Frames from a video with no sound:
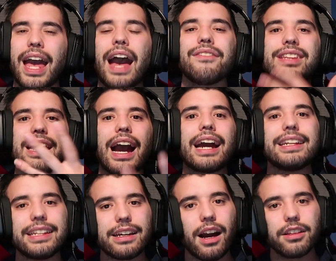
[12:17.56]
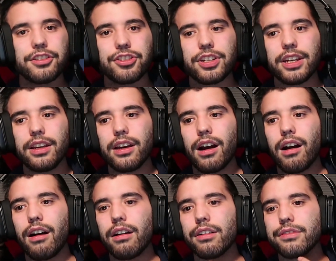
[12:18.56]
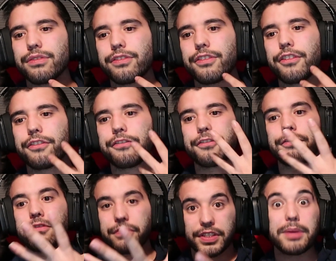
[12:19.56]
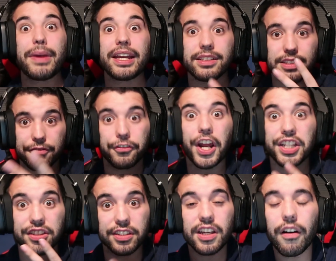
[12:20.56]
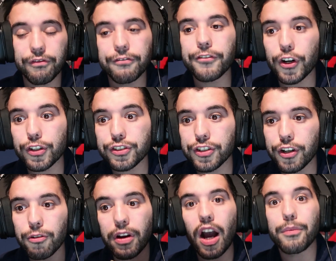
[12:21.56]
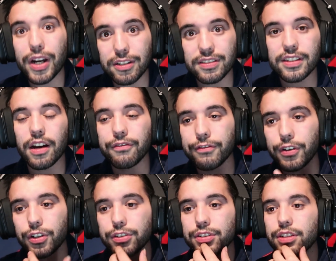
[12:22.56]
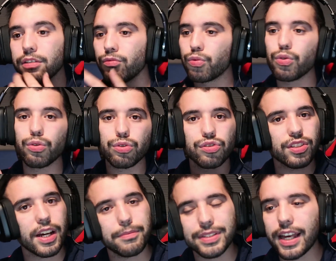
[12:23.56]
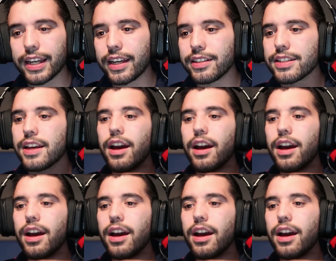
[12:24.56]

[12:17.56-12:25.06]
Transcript: have the ideology of teammates and friends come first, you know, comrades come first, rules come second.